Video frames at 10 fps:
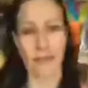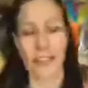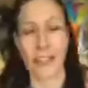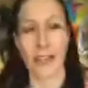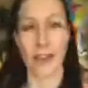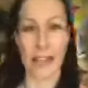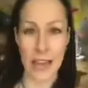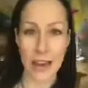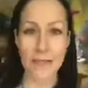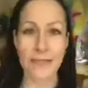fix that right
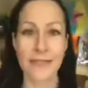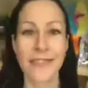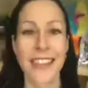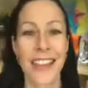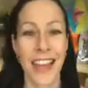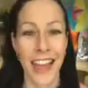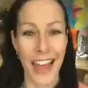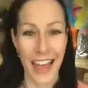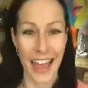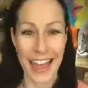there.
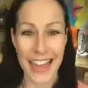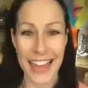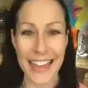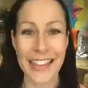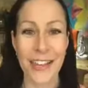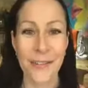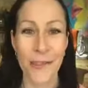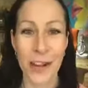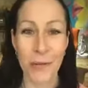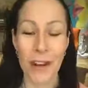Hey,
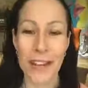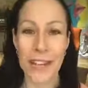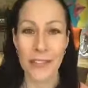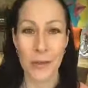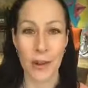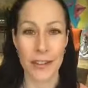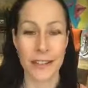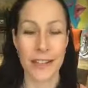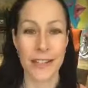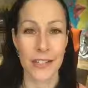what I want to give you out of
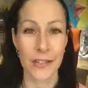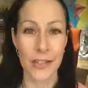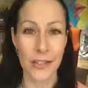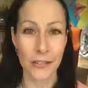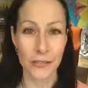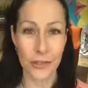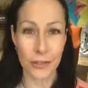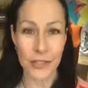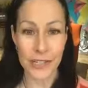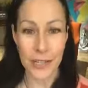this is just a
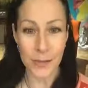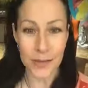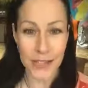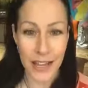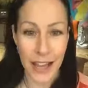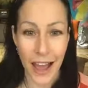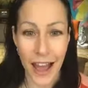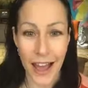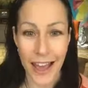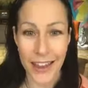few tips.
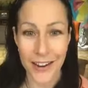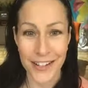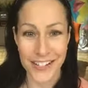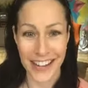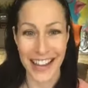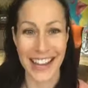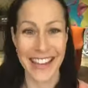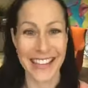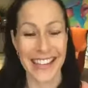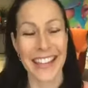Hi, R
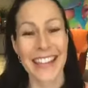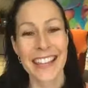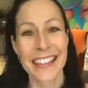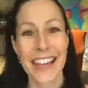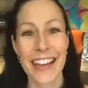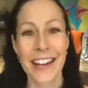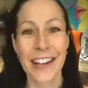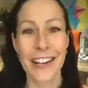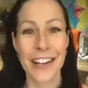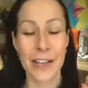J. That
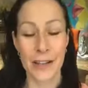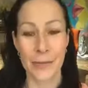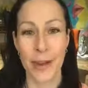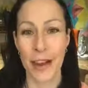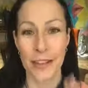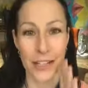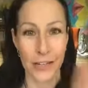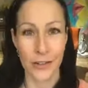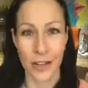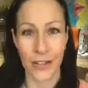are gonna, R J,
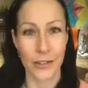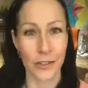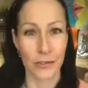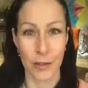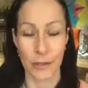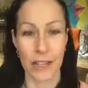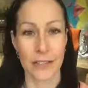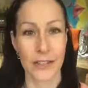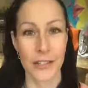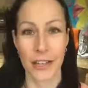you gotta do the replay
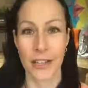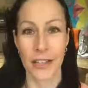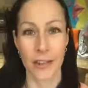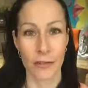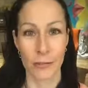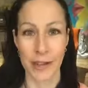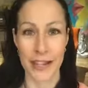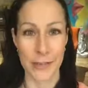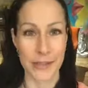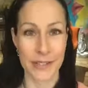on this. You're gonna love what my
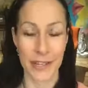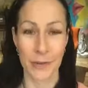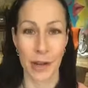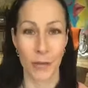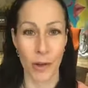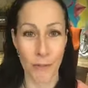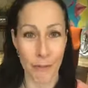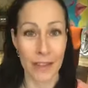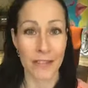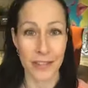husband said about what
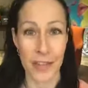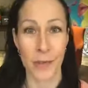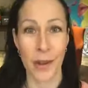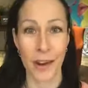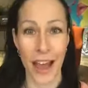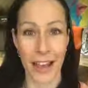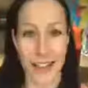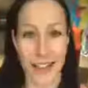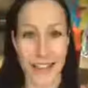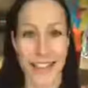men think about
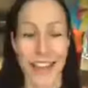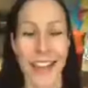us.